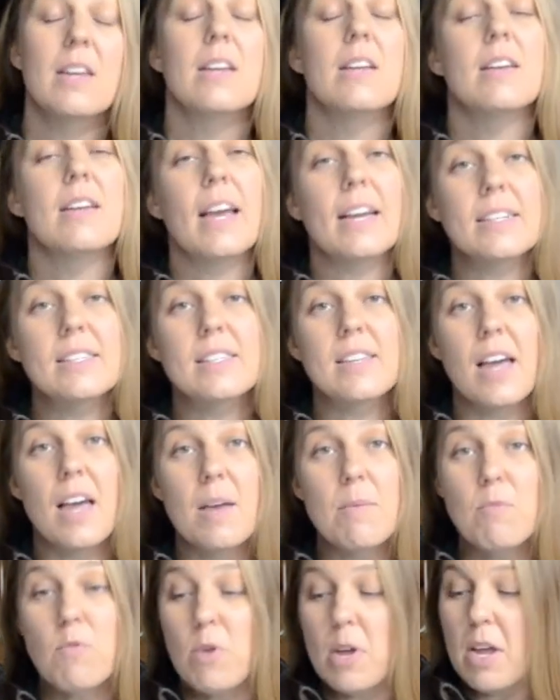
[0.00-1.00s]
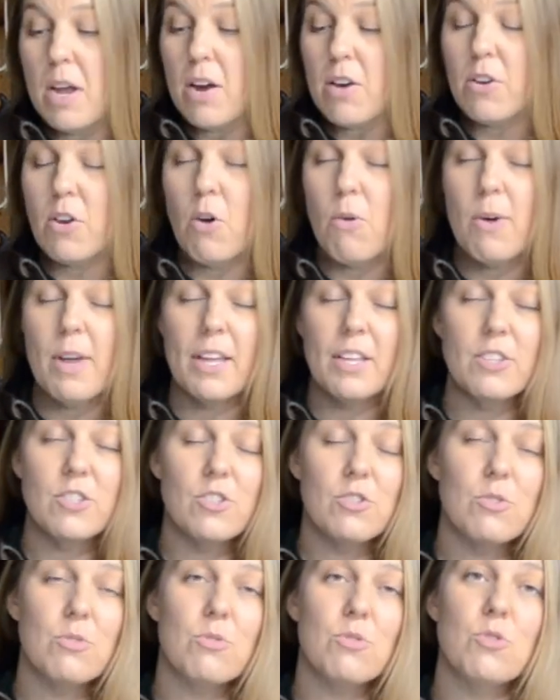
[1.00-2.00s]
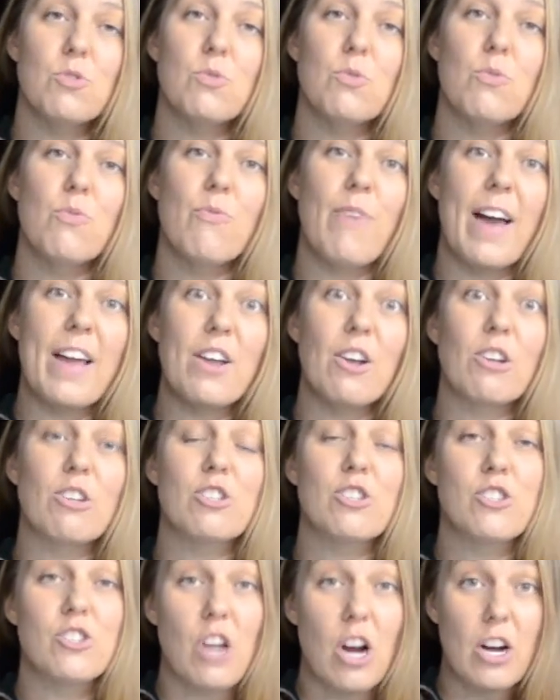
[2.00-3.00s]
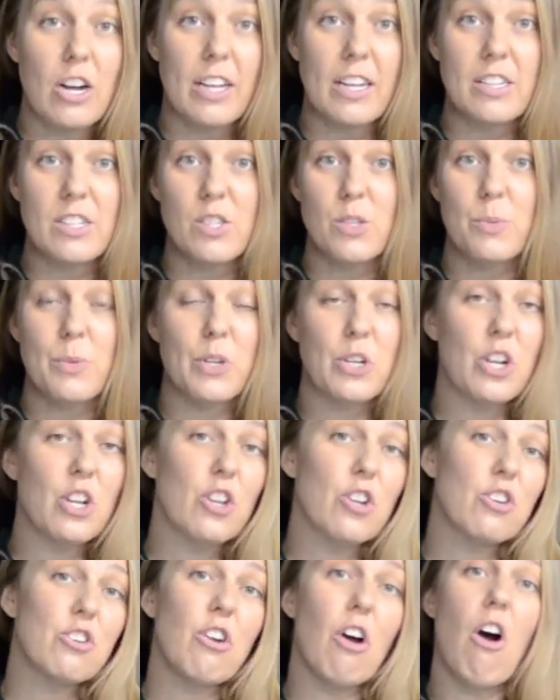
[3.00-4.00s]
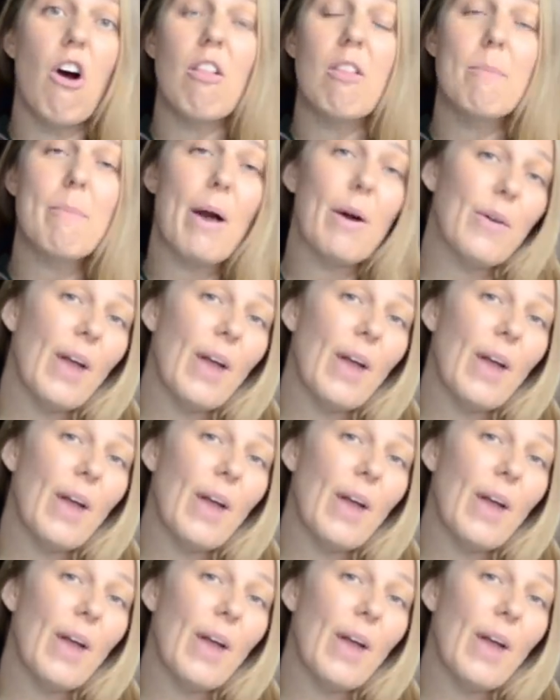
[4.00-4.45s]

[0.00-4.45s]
Next time we are going to do fire starting. So we're gonna learn all about